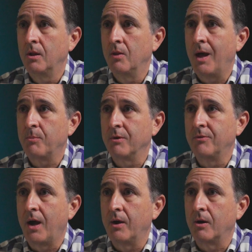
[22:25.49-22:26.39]
that
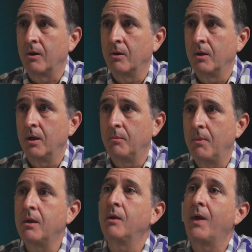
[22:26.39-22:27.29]
provider and
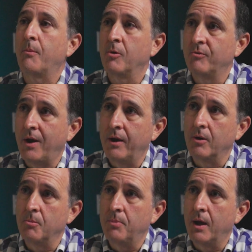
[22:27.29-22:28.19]
making that
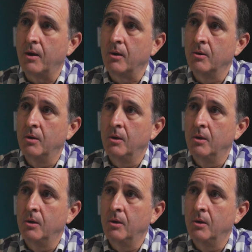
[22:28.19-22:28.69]
provider better.